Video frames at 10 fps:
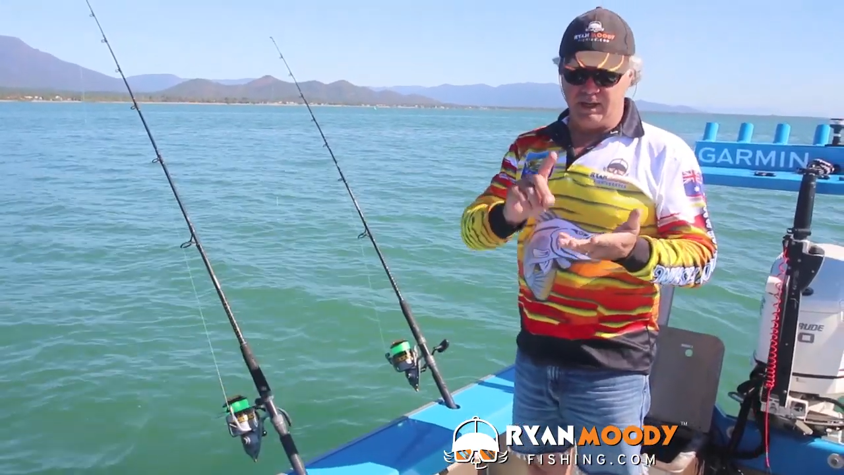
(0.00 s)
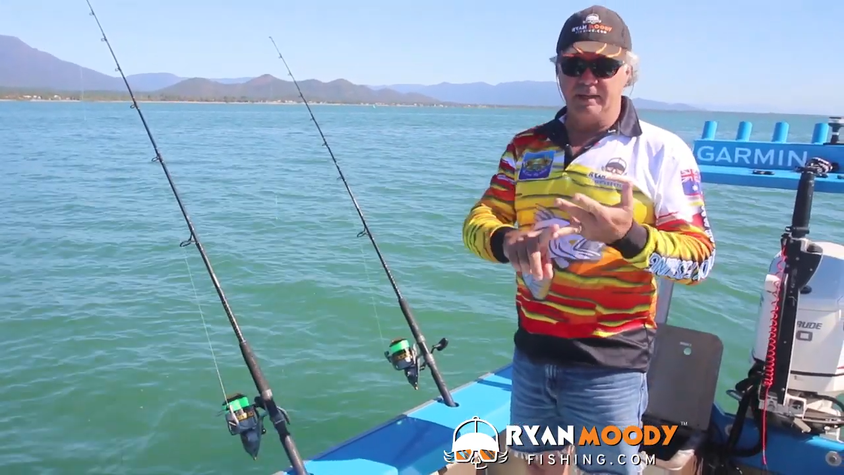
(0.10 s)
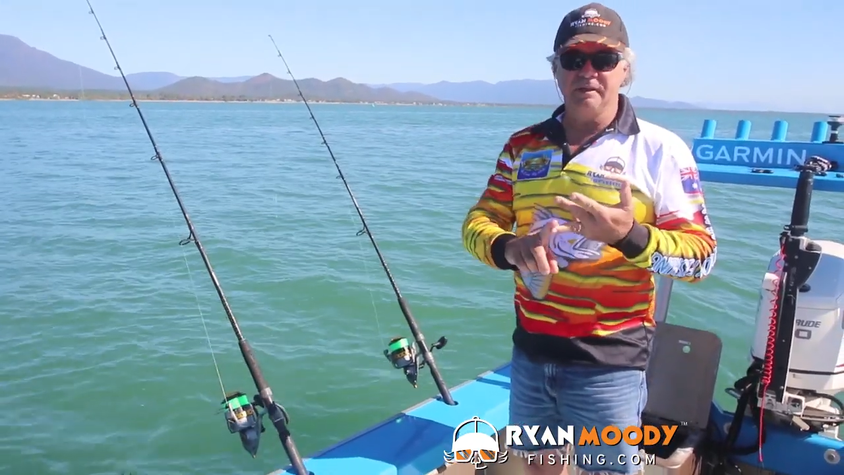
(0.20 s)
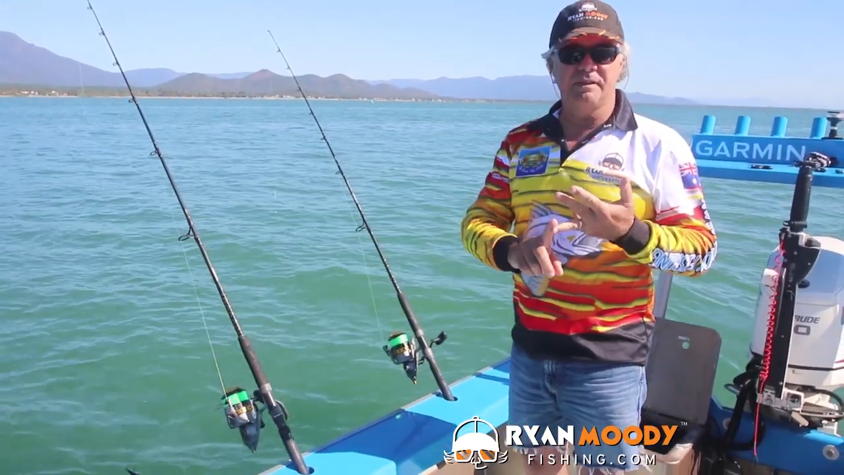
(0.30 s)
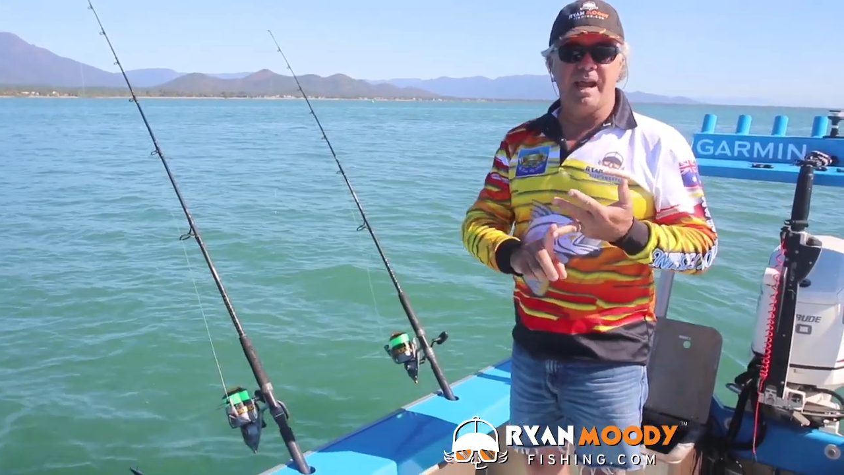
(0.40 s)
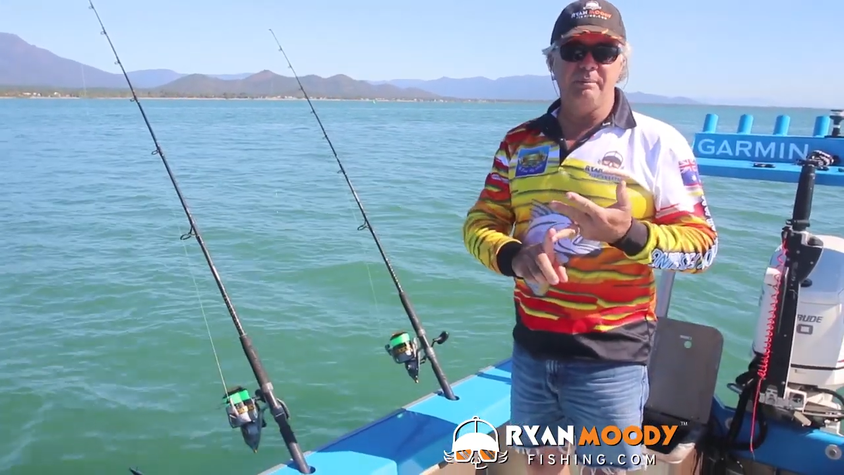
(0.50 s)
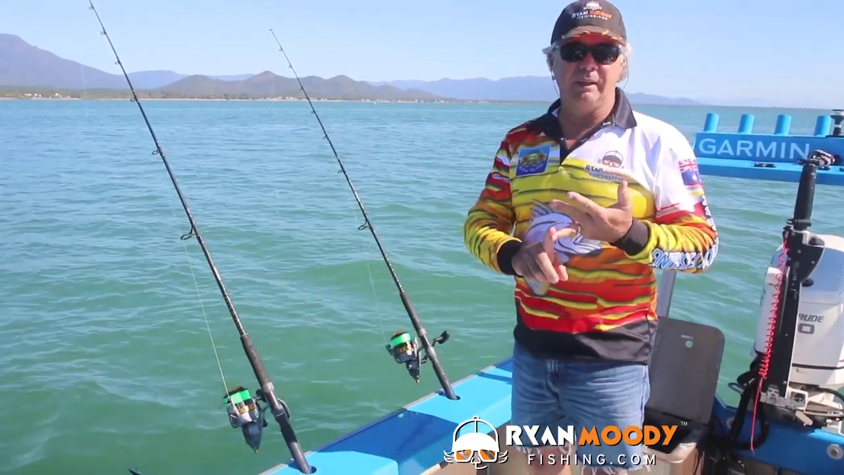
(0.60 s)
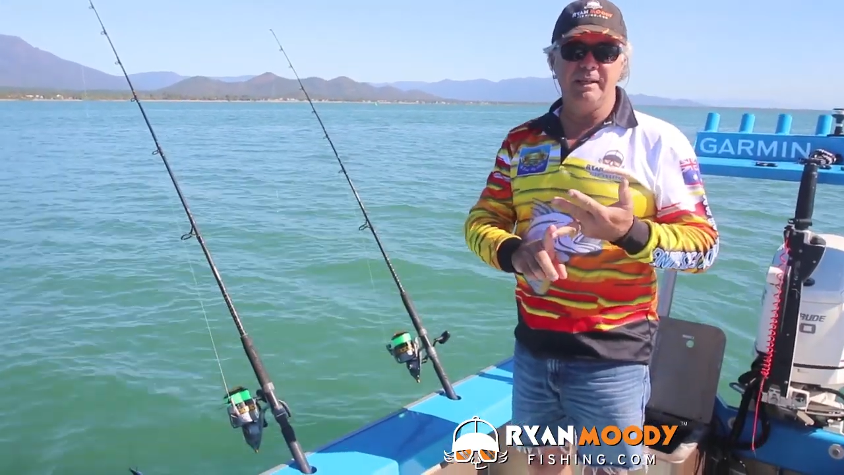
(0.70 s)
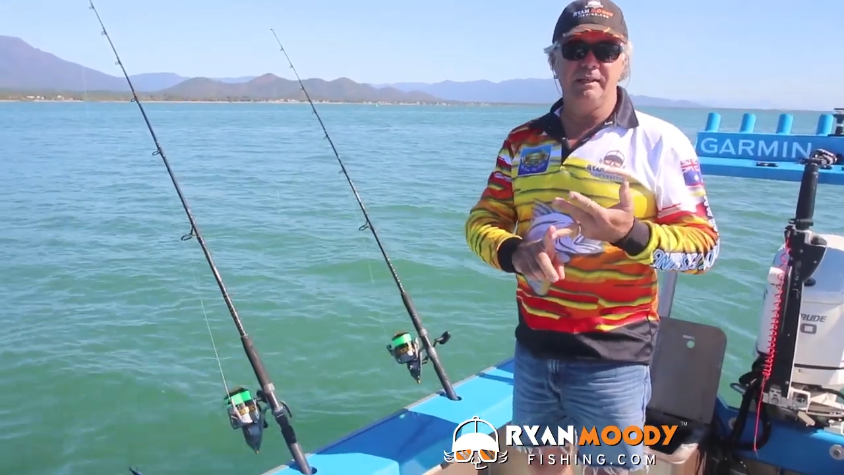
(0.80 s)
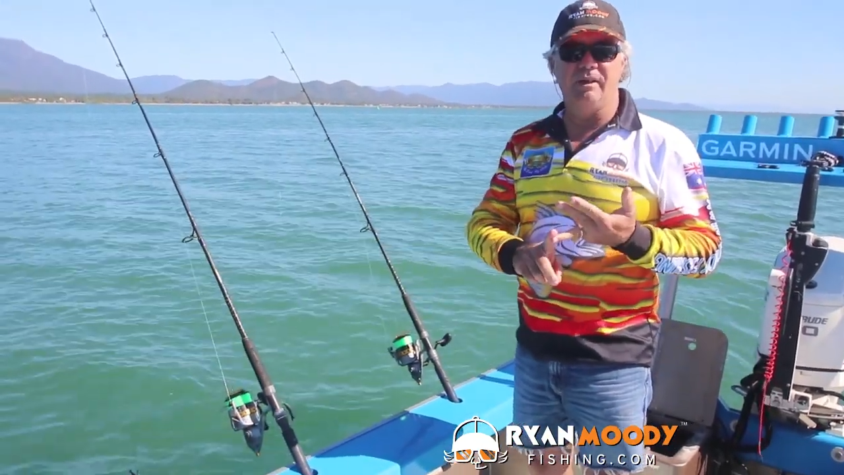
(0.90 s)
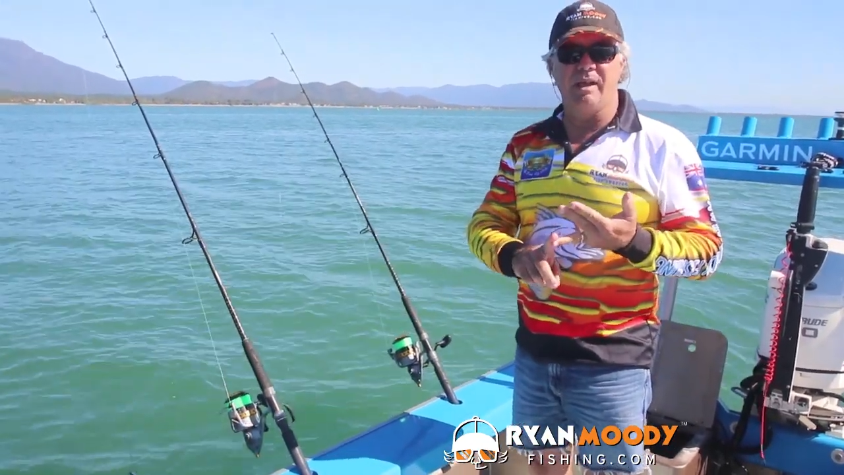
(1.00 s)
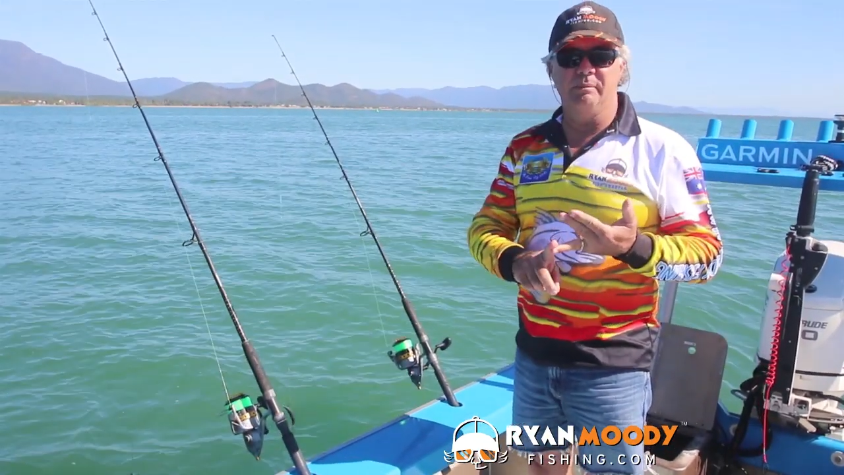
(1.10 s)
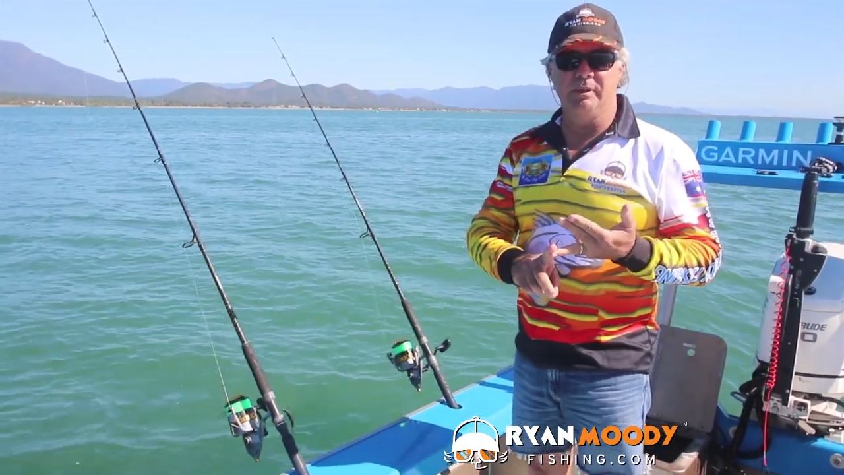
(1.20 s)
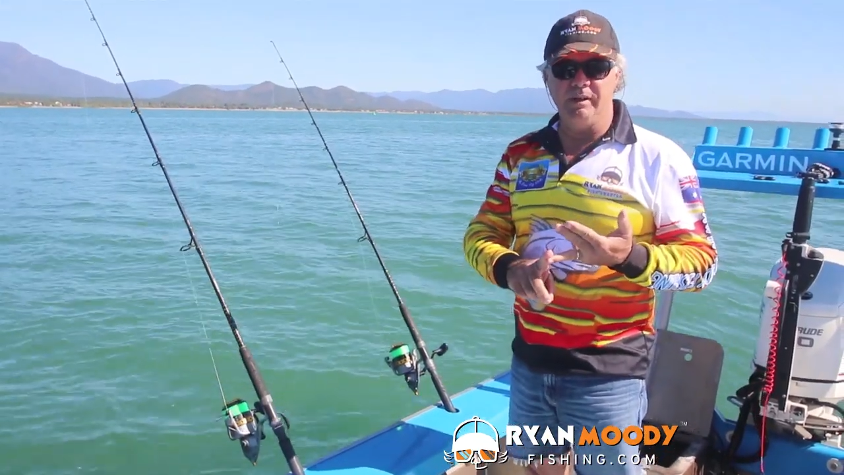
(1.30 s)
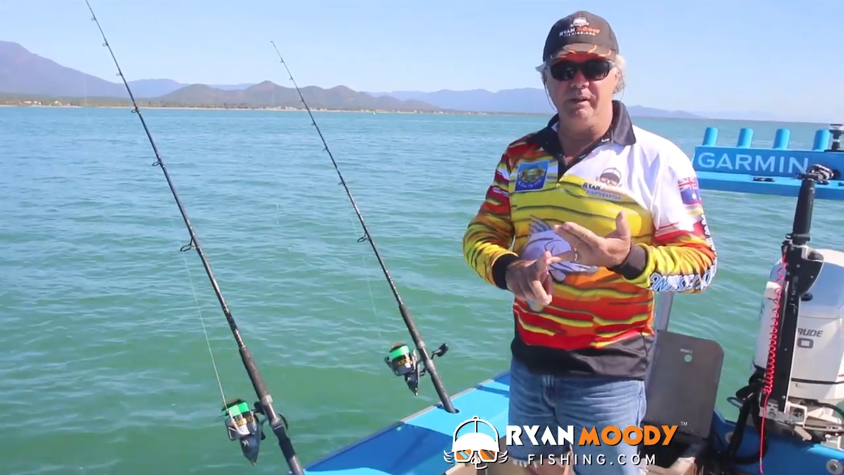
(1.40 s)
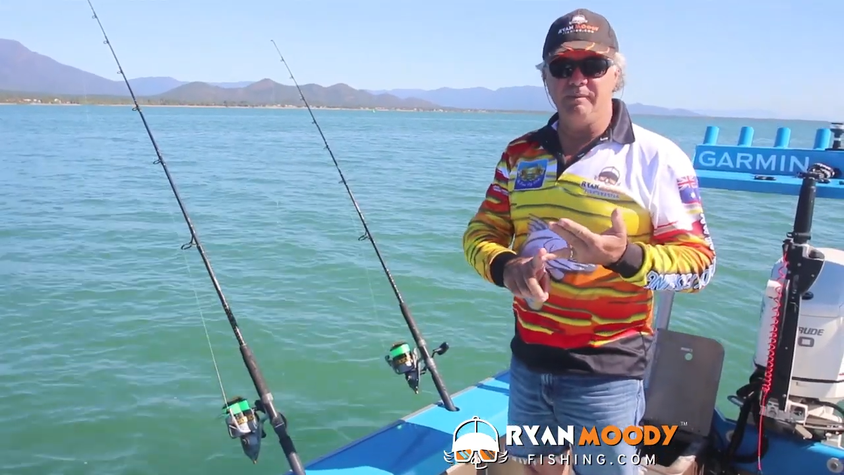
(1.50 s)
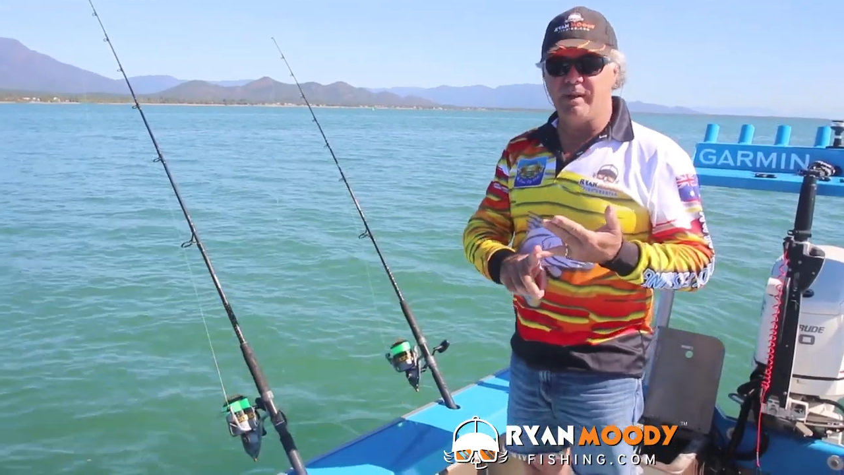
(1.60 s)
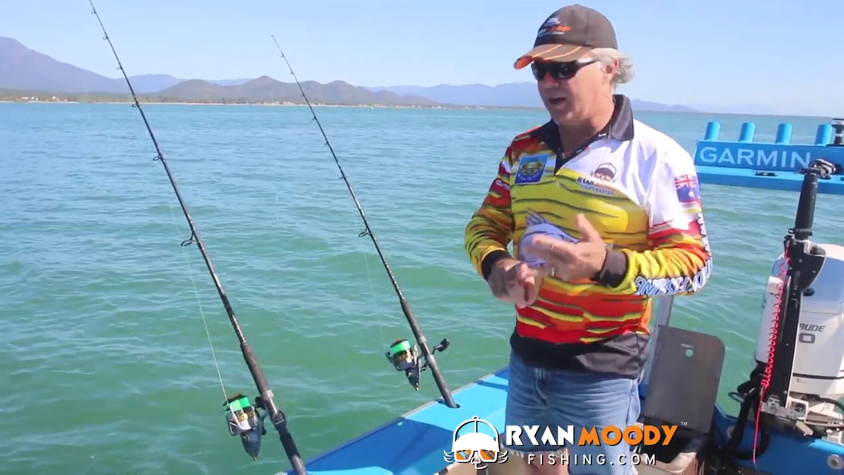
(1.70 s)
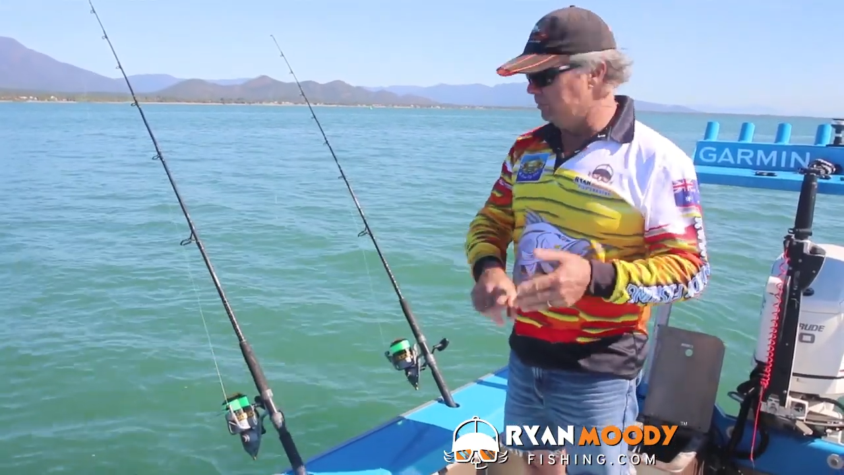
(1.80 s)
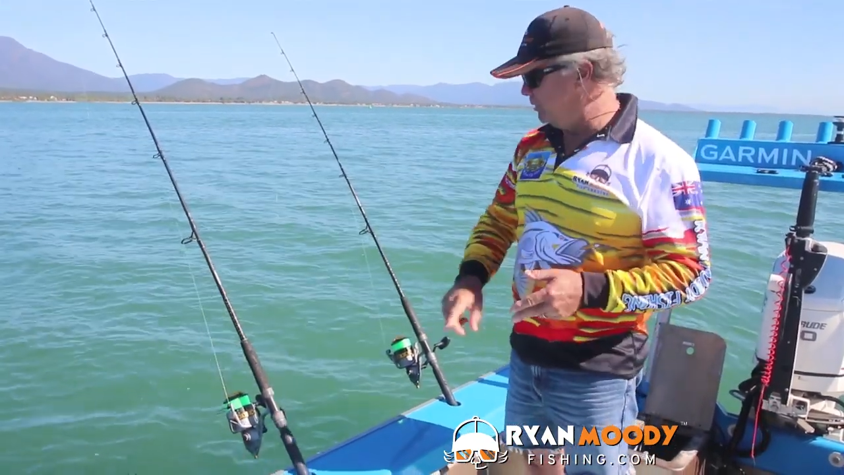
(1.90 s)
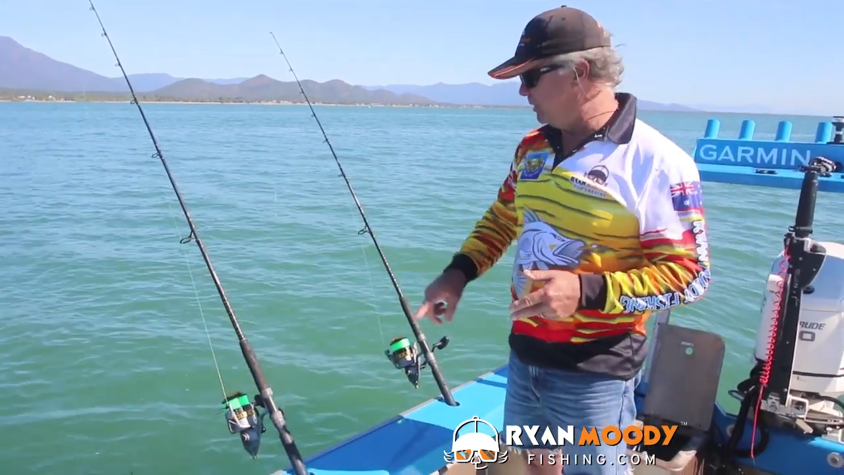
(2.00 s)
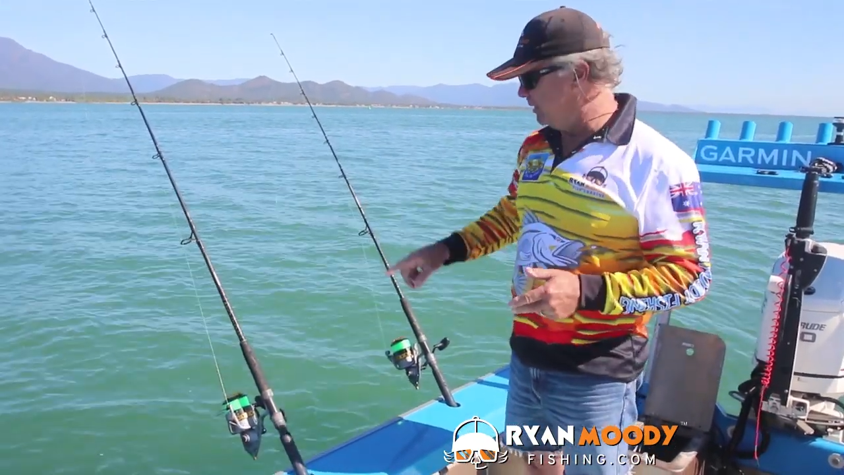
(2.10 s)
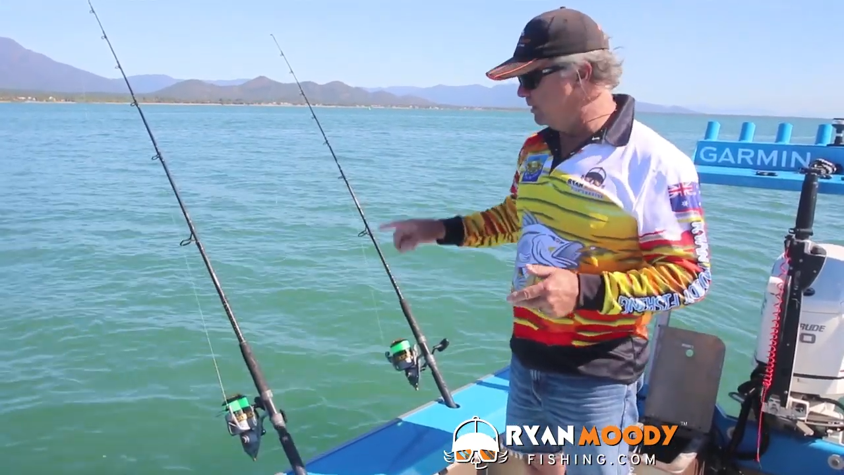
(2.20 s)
and the same leader diameter, and I'm using